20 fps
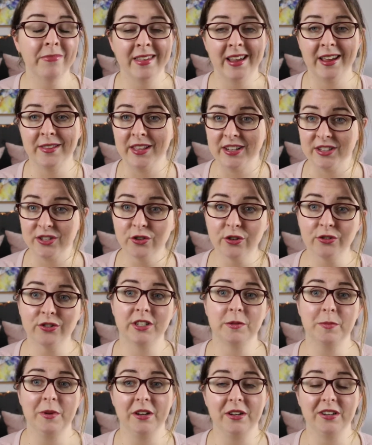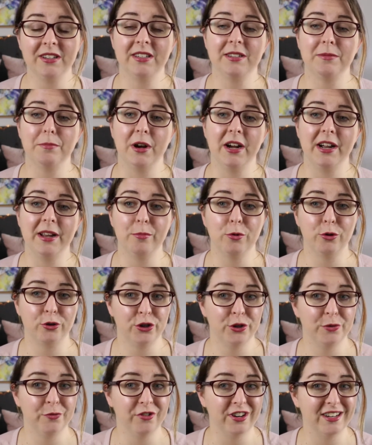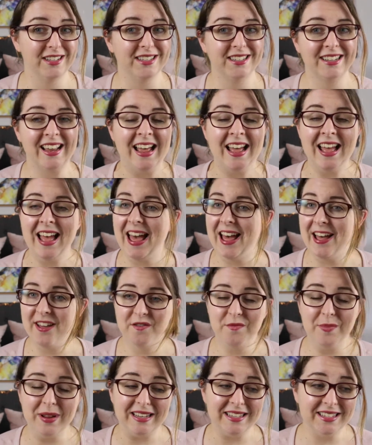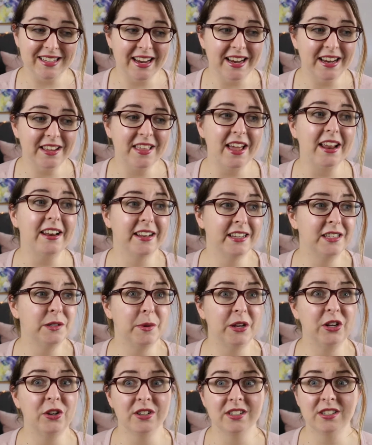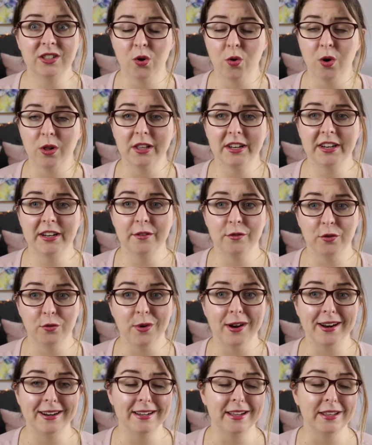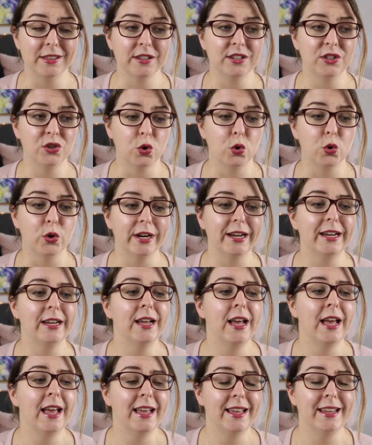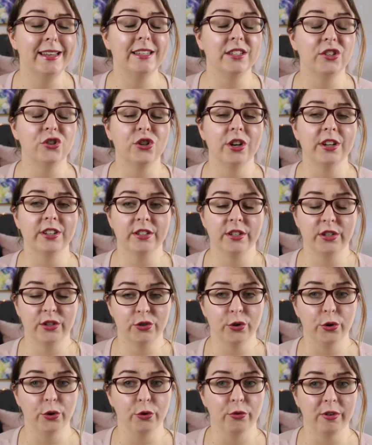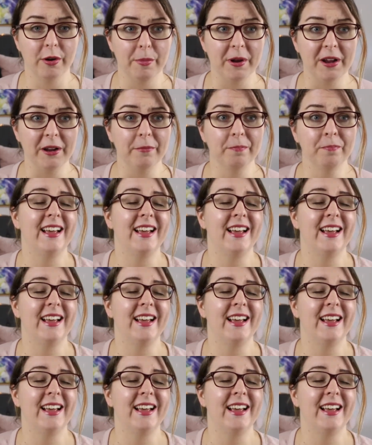And that's not just because my BookTube friends have been saying that, it's because the quality of the writing and the story is just so gripping.